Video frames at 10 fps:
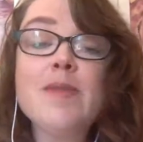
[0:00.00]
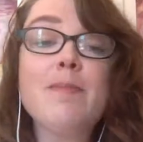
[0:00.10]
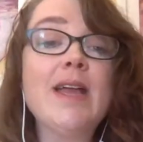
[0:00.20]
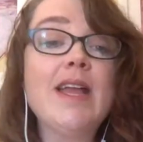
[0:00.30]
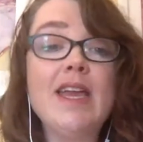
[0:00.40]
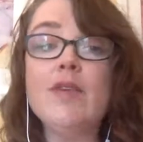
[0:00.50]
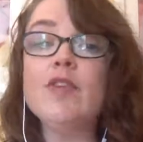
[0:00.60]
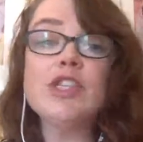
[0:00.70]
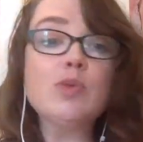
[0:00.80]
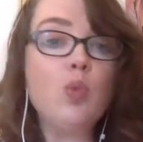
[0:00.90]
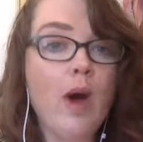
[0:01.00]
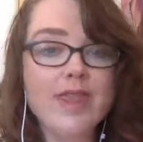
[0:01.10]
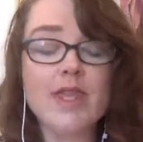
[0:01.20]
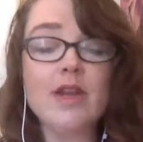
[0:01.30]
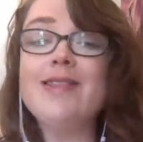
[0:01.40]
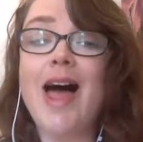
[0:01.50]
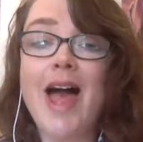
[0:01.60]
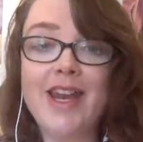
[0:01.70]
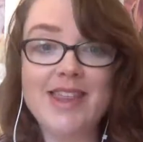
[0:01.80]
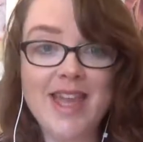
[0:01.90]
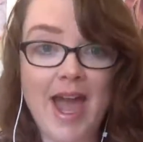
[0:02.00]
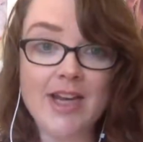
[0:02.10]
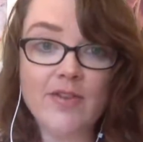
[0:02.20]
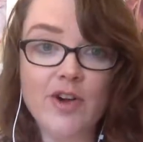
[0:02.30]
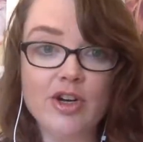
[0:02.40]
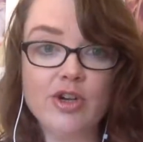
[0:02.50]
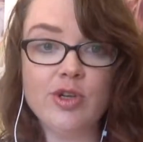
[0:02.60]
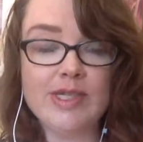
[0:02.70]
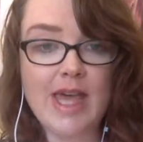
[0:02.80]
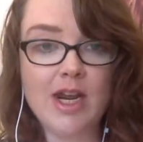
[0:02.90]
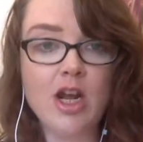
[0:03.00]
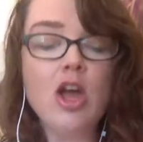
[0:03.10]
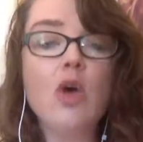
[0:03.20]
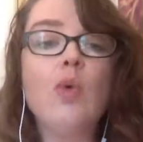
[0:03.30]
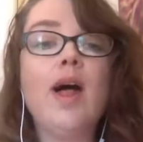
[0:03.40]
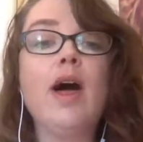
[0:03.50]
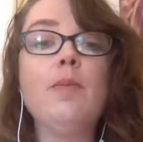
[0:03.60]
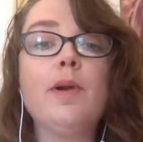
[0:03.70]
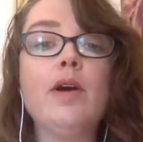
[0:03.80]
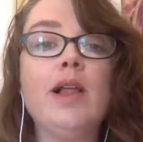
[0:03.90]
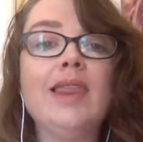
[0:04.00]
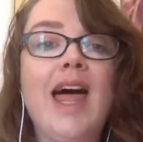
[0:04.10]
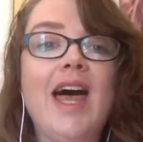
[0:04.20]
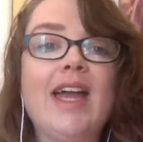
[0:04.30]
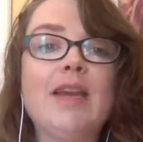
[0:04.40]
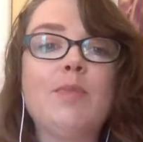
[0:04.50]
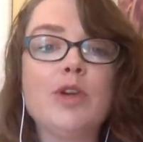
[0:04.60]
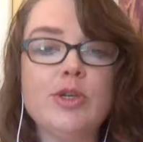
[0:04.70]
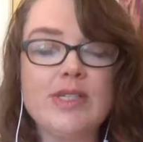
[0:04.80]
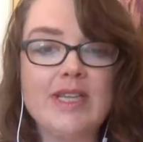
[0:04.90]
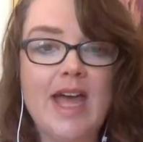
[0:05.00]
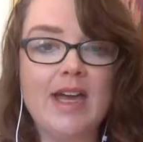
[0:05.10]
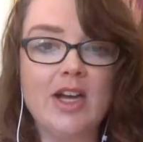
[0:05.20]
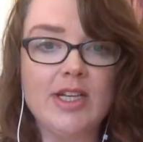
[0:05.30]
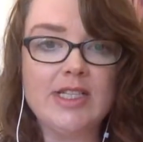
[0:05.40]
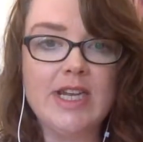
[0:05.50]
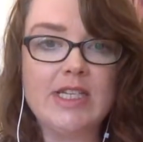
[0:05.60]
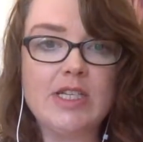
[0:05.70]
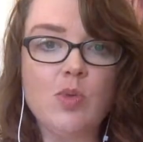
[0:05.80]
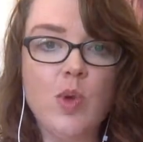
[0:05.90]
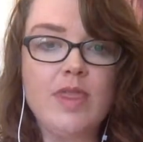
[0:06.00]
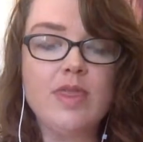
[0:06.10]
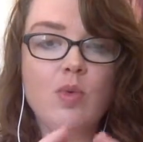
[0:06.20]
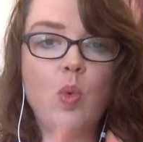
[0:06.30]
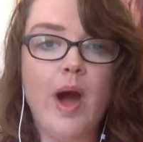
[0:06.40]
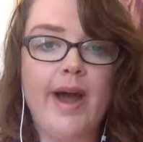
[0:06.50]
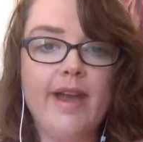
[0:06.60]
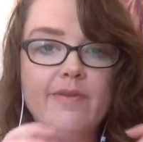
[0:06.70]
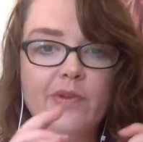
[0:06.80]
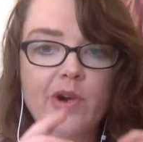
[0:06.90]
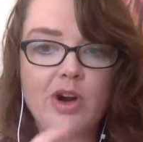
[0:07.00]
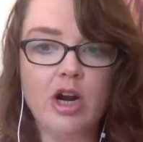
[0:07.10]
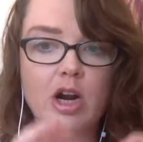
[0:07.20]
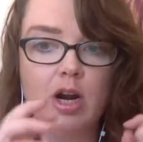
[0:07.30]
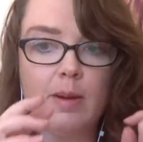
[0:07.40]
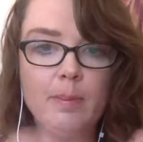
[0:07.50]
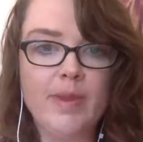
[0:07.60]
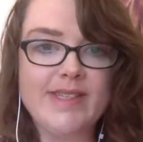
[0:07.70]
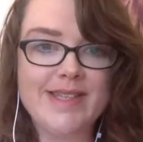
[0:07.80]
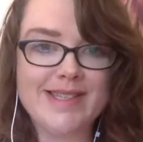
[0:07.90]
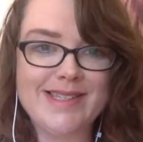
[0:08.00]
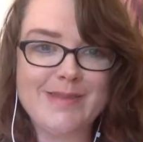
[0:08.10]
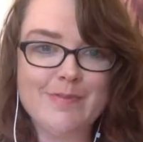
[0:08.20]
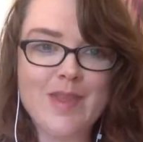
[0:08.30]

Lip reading: But even just one little line at the end of her newsletter will help her align producing that content with the why for her business.